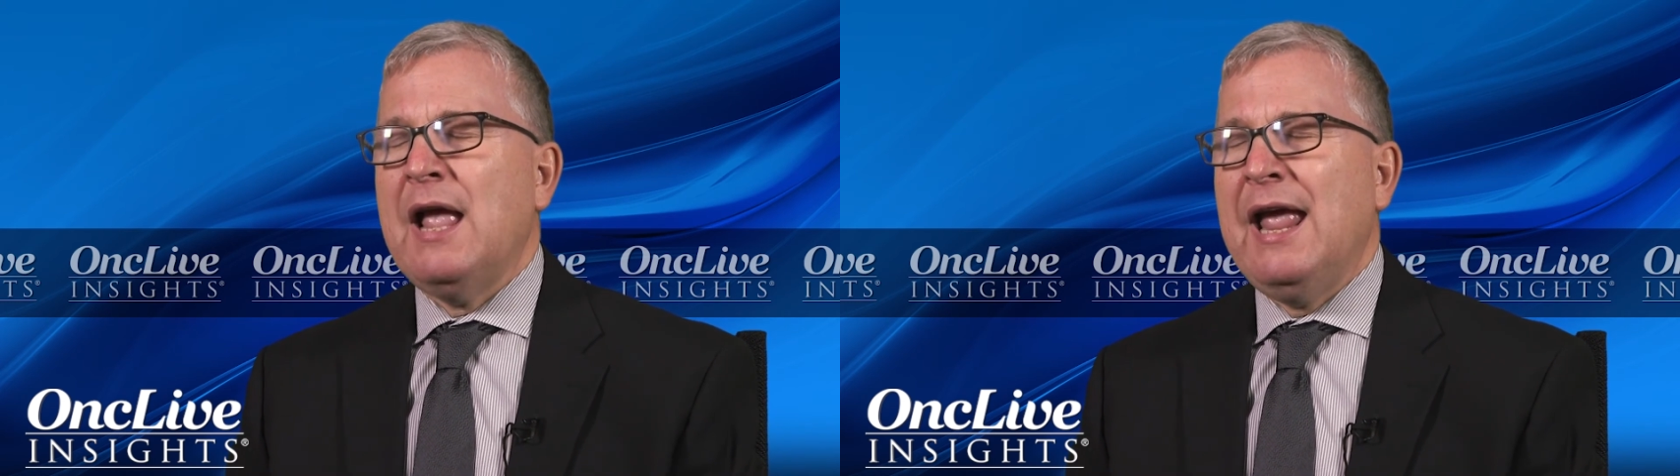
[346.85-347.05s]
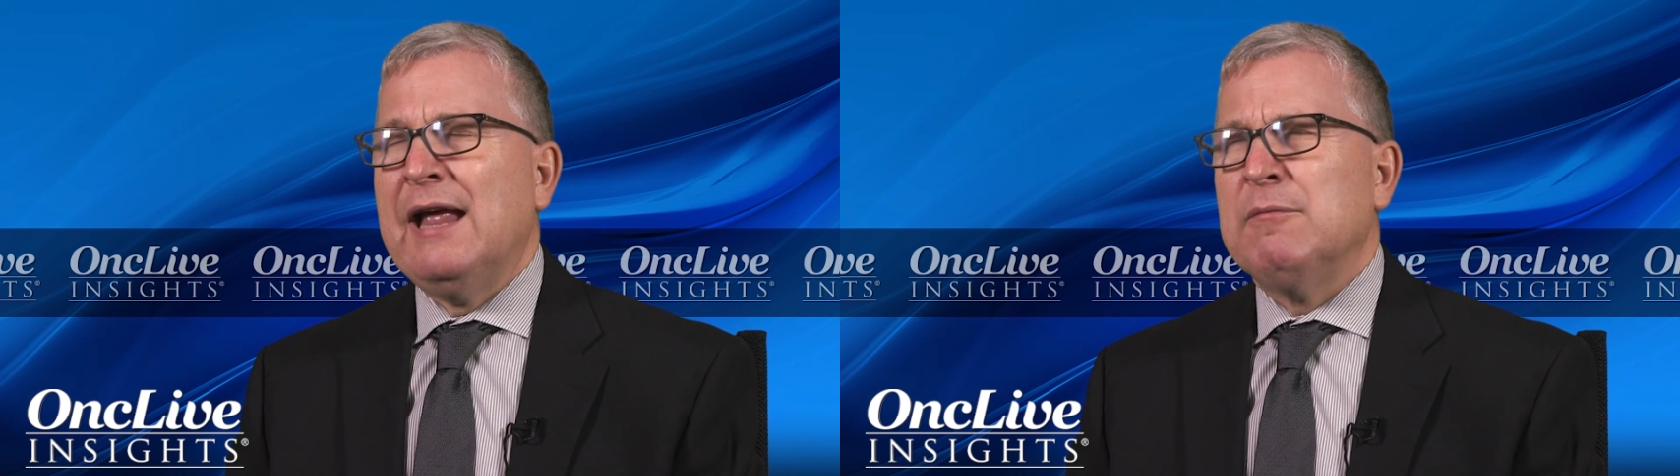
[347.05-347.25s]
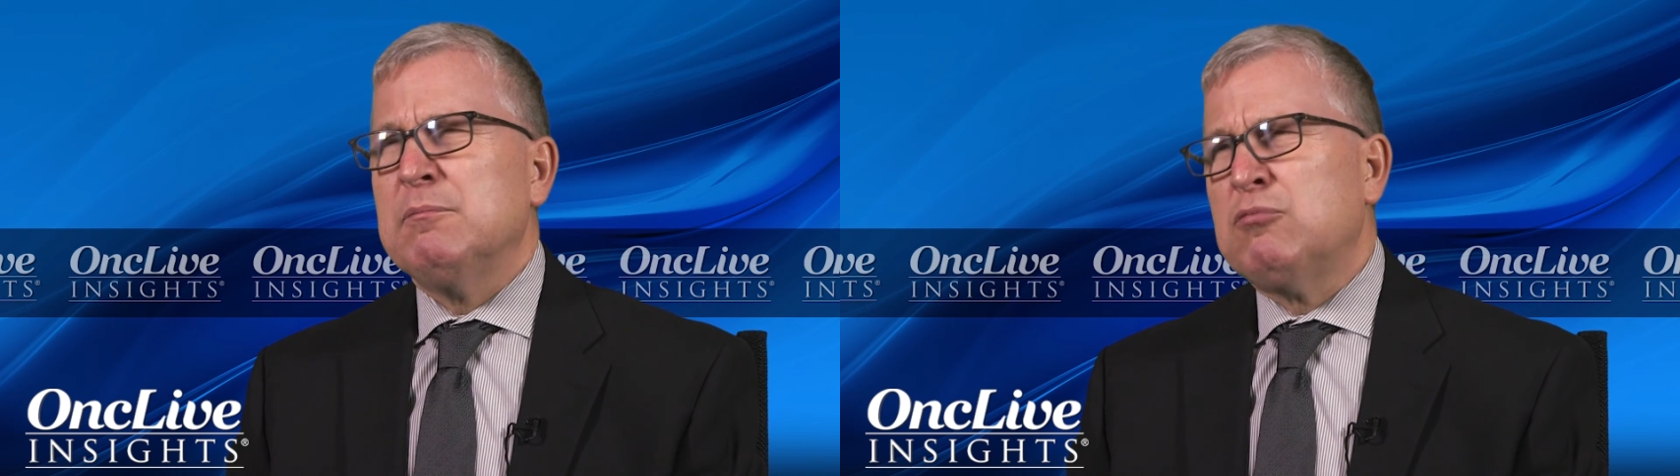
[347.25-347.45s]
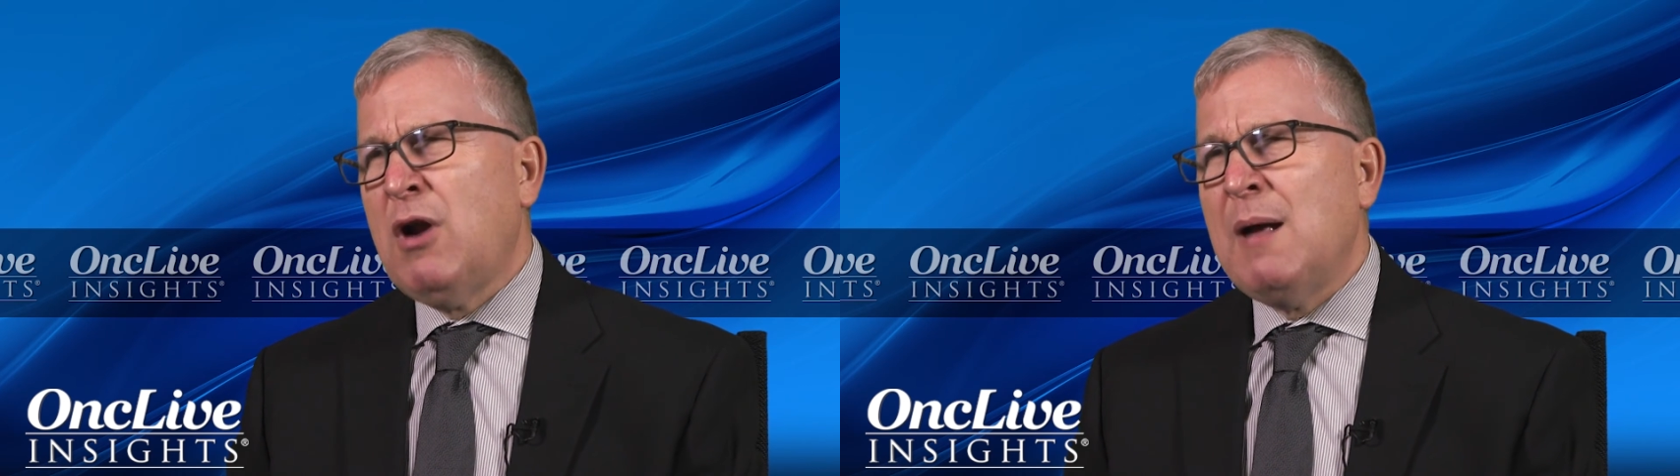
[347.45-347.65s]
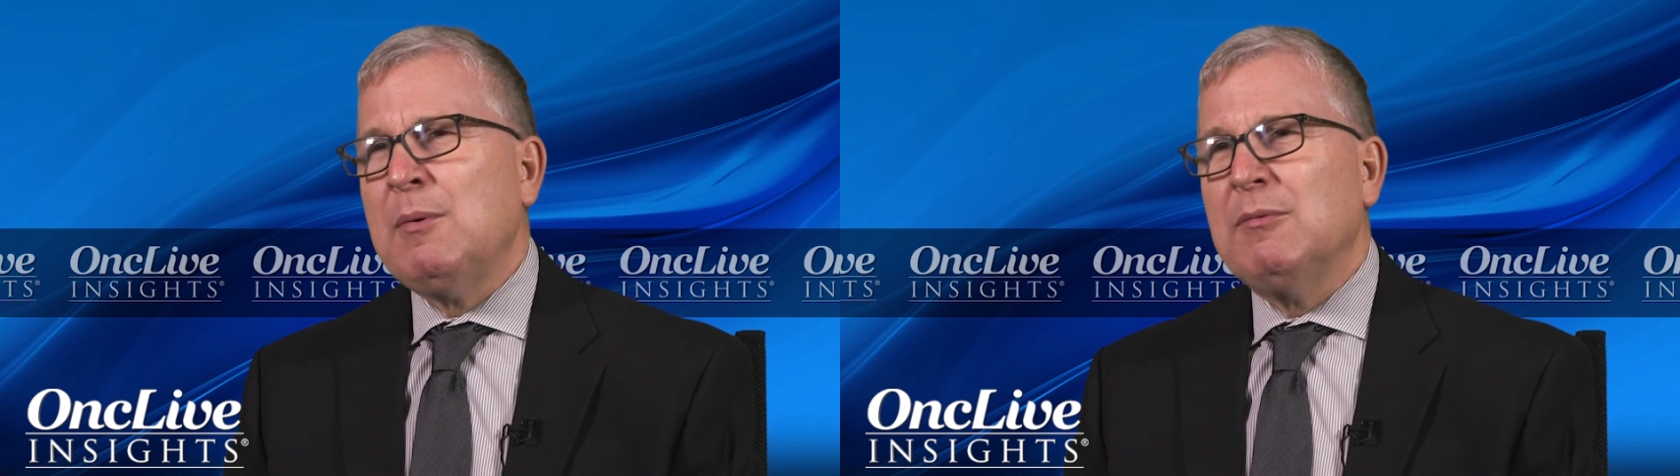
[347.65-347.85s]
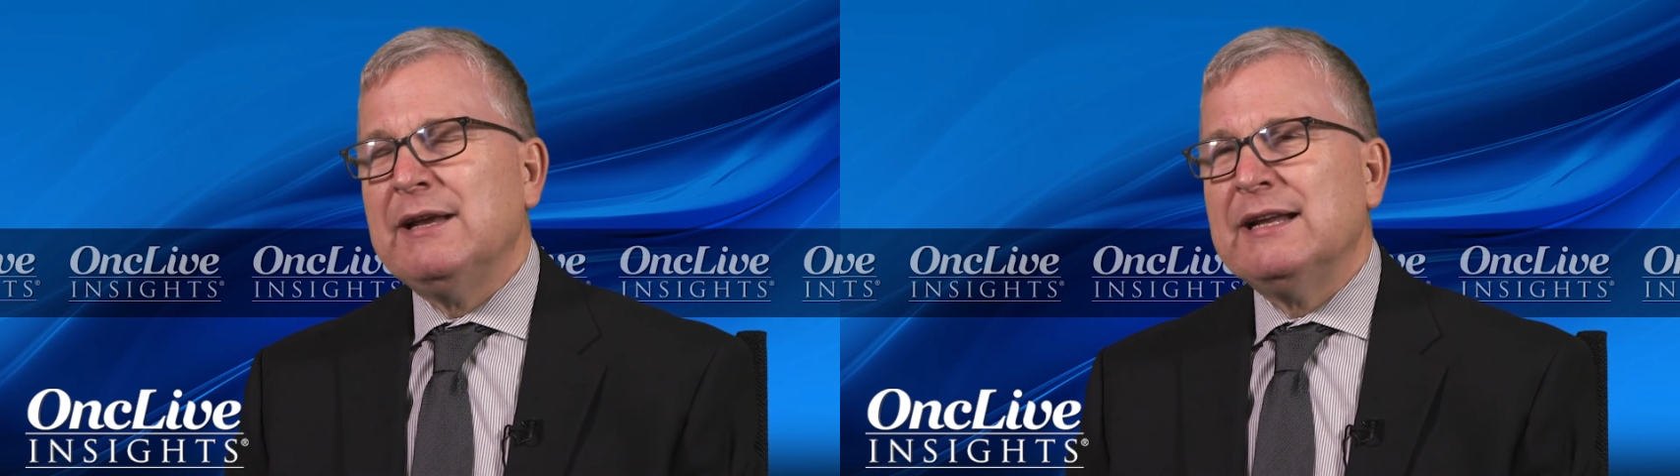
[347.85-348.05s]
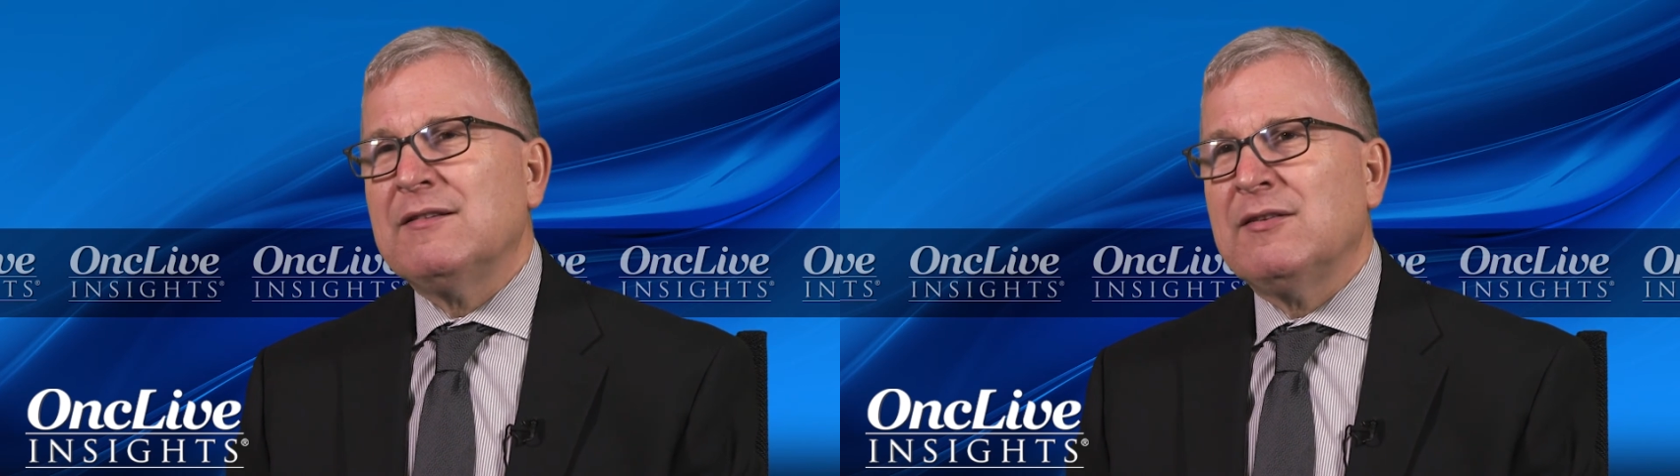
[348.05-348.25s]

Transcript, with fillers: and probably in